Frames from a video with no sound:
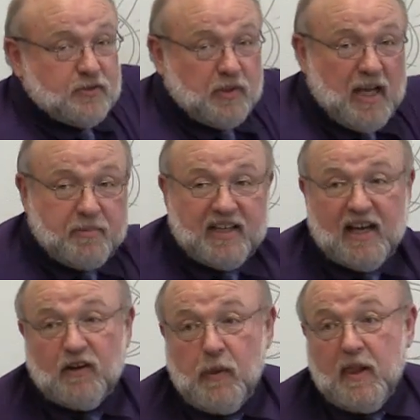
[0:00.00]
this would happen.
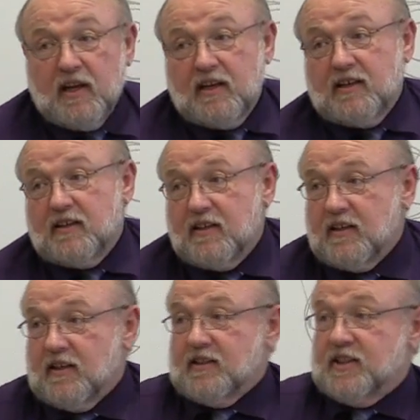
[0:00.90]
Now,
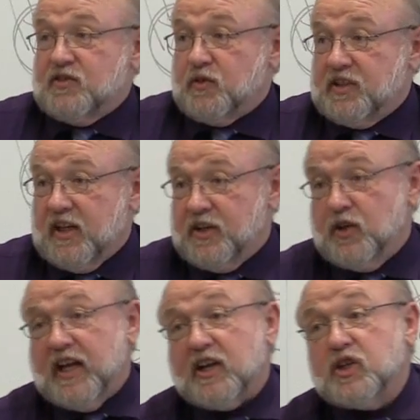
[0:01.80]
just for telling
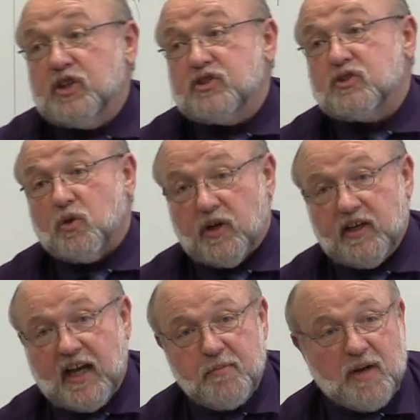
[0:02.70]
you that good
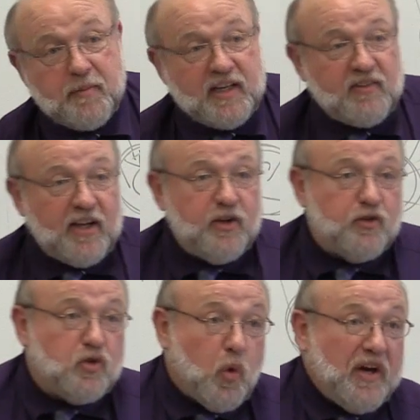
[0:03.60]
story, I probably could tell
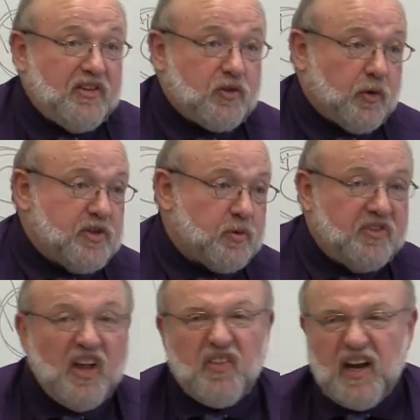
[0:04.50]
you 20 stories where
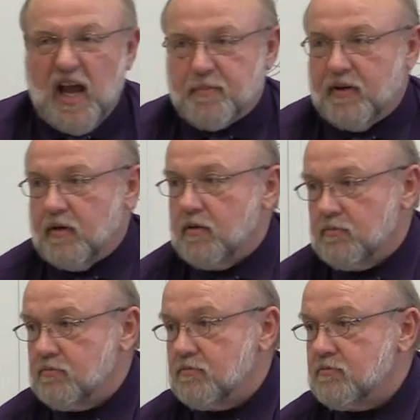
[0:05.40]
nothing happened.
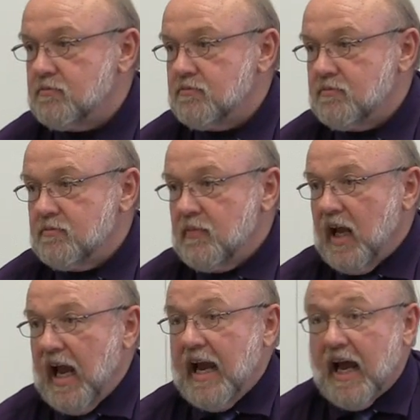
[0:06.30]

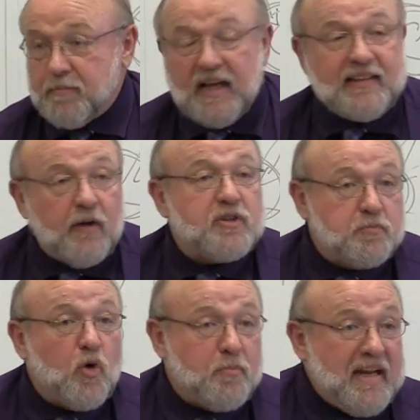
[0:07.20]
And I'll bet that was
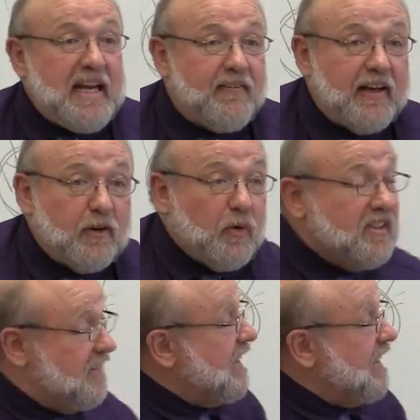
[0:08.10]
more me than it was